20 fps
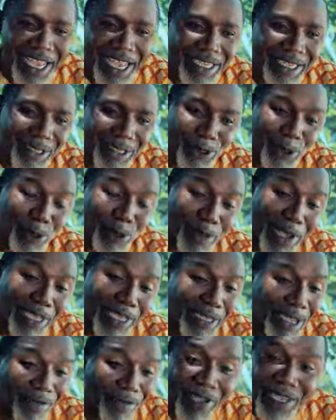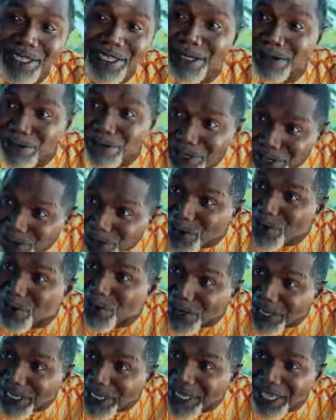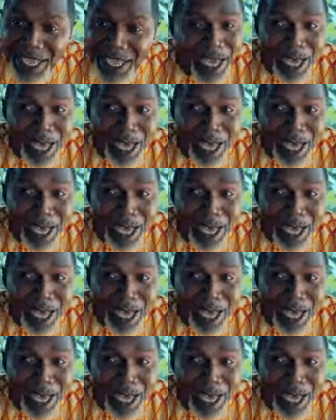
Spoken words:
I stood myself. I said, me, Okoye,